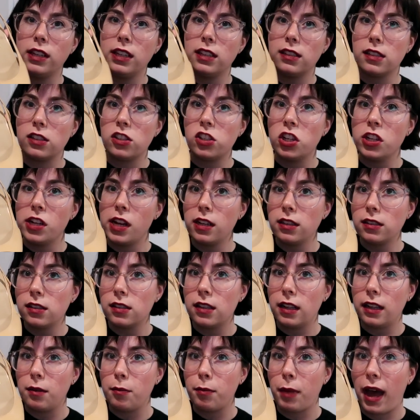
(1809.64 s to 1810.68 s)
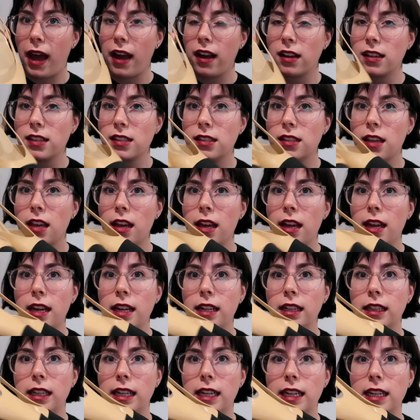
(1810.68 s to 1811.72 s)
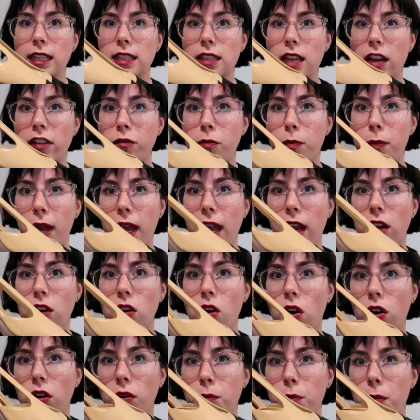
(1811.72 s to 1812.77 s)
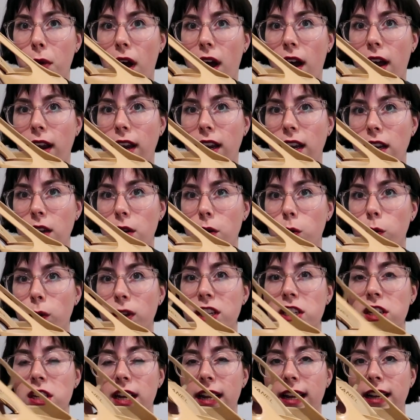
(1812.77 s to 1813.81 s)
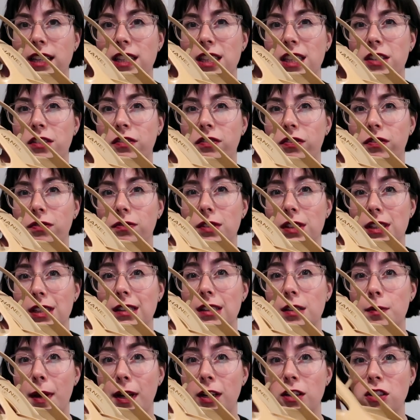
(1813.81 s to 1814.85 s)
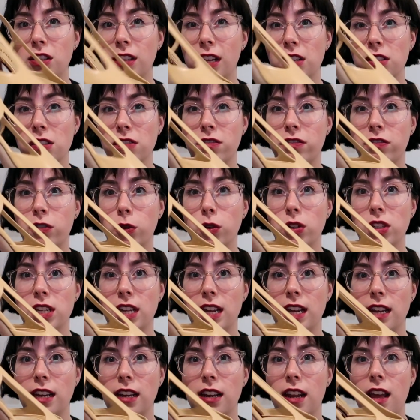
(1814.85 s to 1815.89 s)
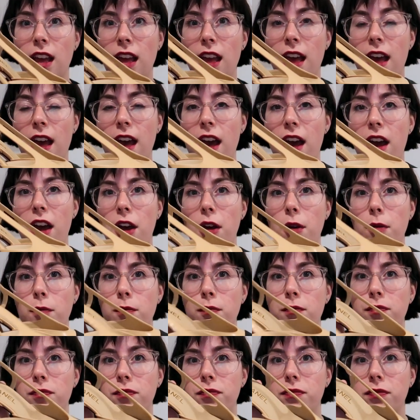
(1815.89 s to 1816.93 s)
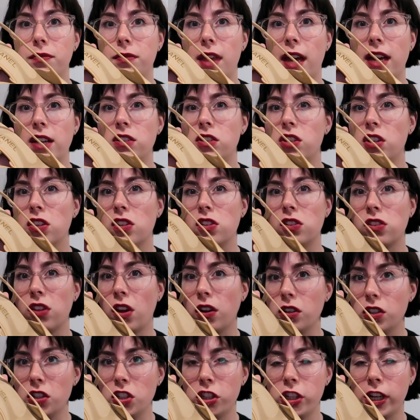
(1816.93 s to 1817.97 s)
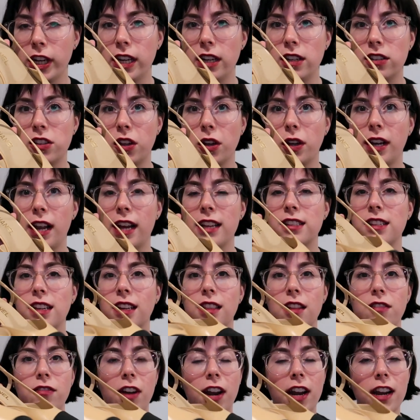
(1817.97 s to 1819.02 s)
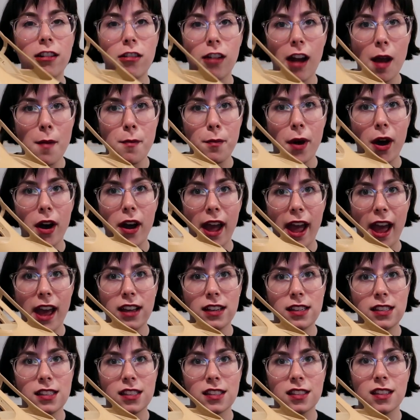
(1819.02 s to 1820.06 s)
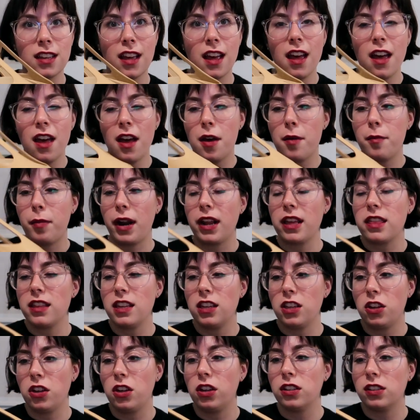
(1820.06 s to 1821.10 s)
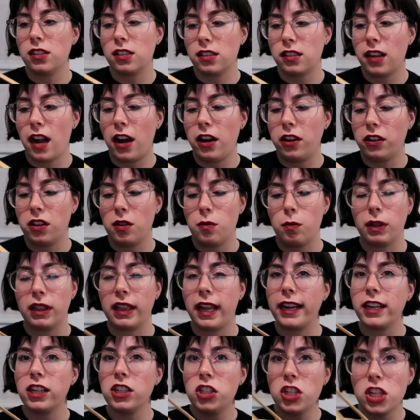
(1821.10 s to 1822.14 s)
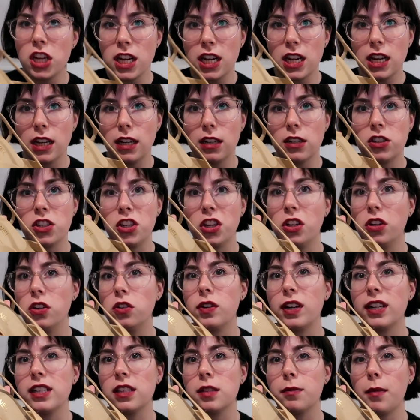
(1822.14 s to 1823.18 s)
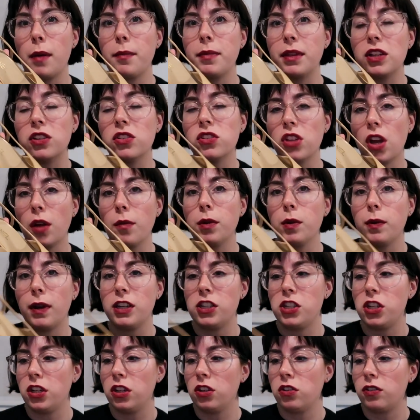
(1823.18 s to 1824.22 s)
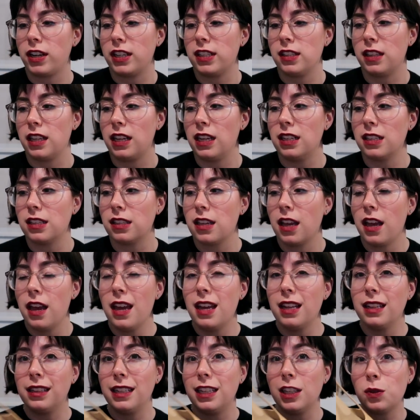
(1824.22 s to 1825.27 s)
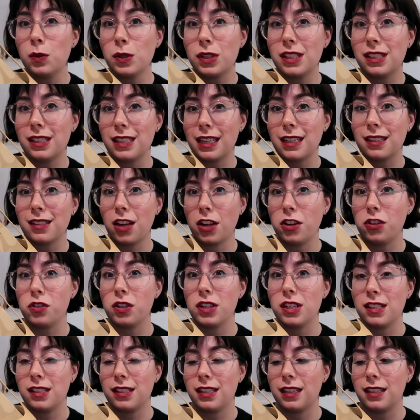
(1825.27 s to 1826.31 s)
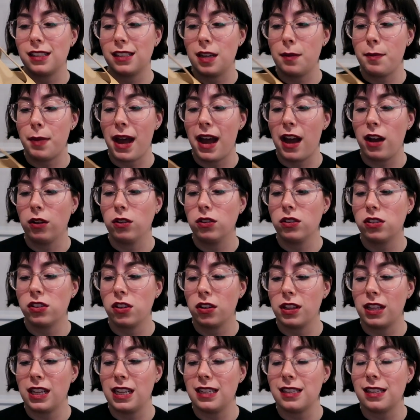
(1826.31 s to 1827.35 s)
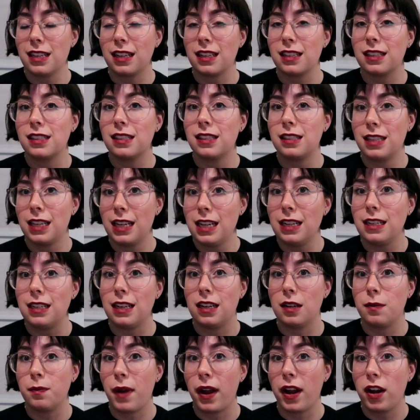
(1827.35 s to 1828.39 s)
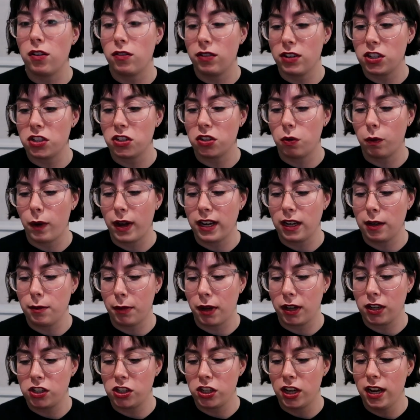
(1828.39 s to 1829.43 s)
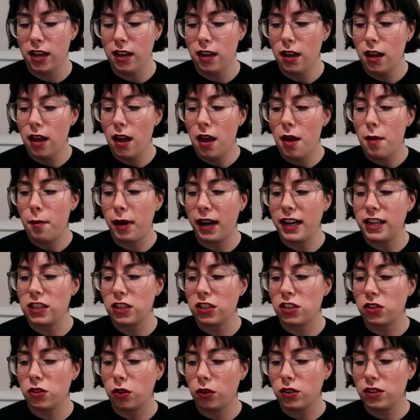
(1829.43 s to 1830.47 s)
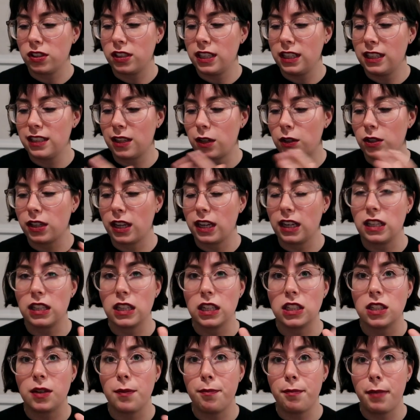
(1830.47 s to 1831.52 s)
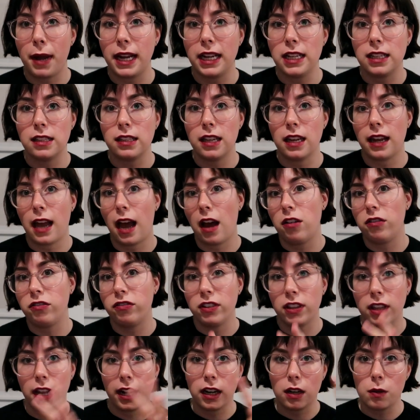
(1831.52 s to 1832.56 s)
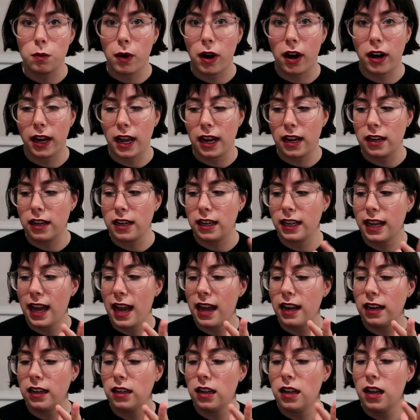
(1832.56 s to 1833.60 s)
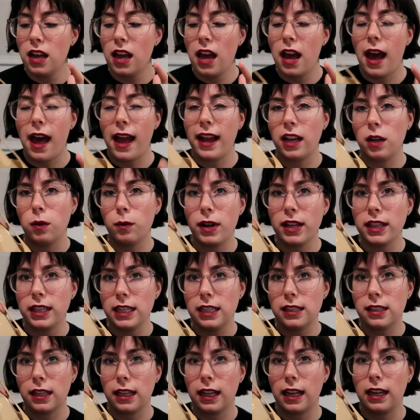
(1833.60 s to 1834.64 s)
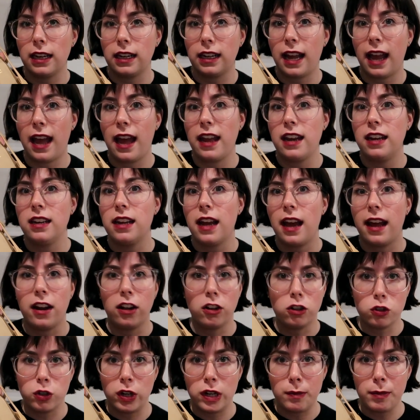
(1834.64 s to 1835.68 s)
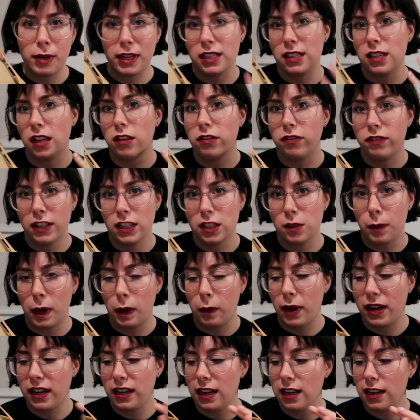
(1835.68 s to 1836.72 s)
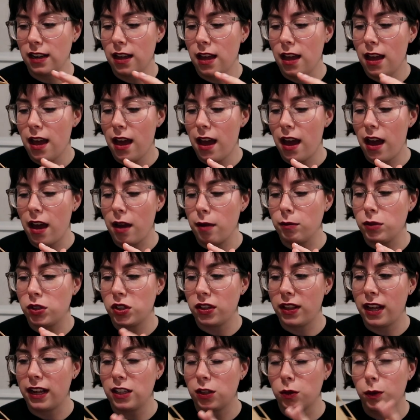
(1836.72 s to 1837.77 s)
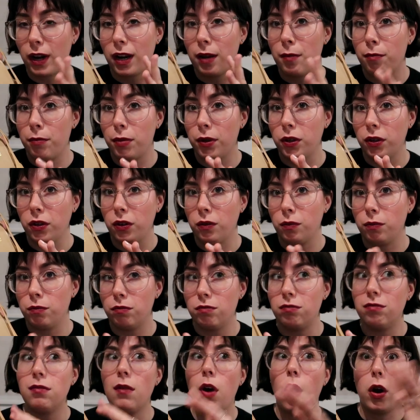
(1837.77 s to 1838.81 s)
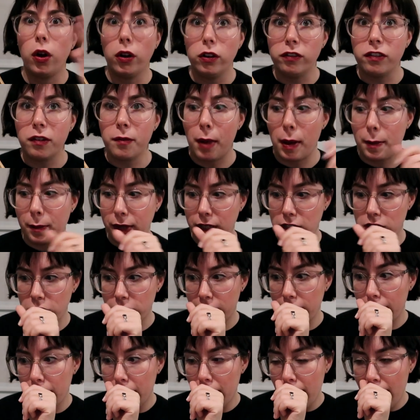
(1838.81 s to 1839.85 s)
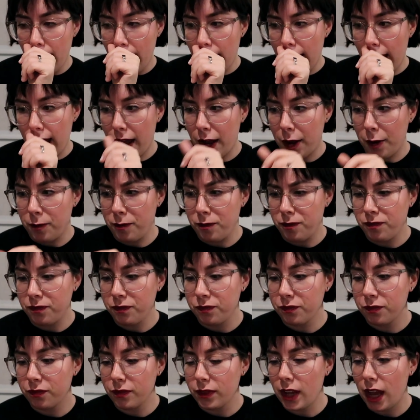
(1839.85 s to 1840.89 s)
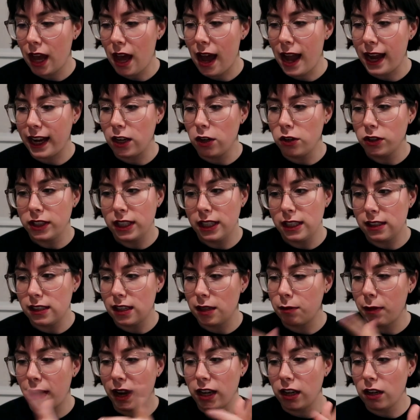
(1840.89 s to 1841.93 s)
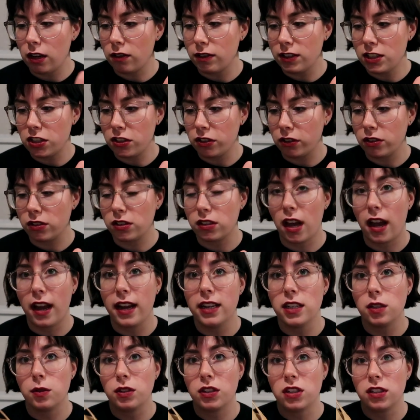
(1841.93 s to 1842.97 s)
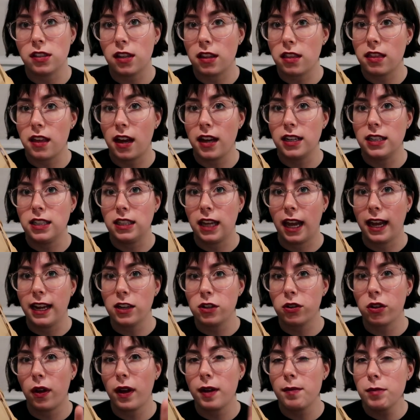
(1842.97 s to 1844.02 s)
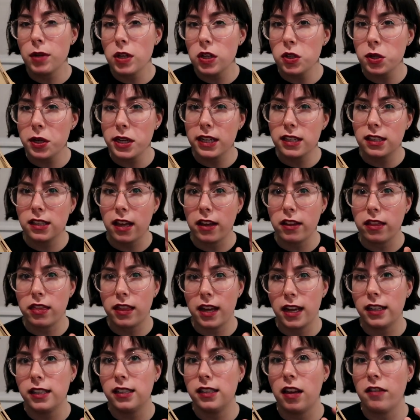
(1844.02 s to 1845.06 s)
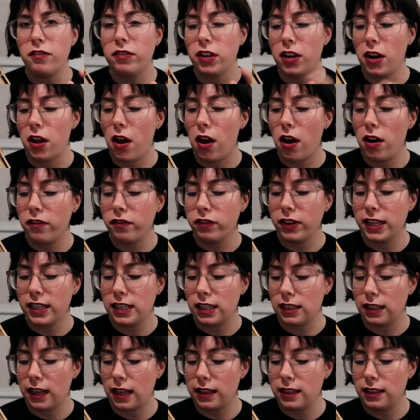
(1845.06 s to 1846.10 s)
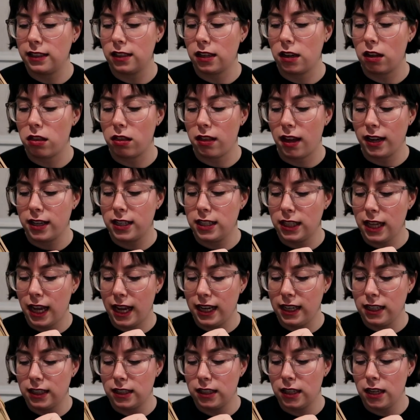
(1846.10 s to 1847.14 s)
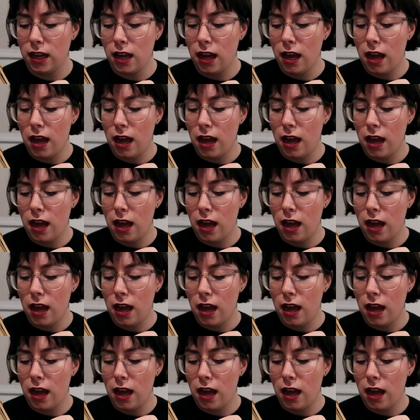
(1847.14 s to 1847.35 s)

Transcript: These are Chanel slingbacks. These have been on my wish list since about 2014. They're just so chic, so classic. They're very grandma-esque, but I think you can style them with like jeans, you can dress them up. There's so many ways you can dress these. These were £660, so these exceeded my original wedding budget. But I just thought, seeing as I was getting such a basic outfit that I can wear again and again, I can wear these again and again, and I'll treat myself, it's my wedding. So that's where I blew over my budget. I got these in my original size, which is a 38, although I'm usually a 37.5, and I did get these in a 38.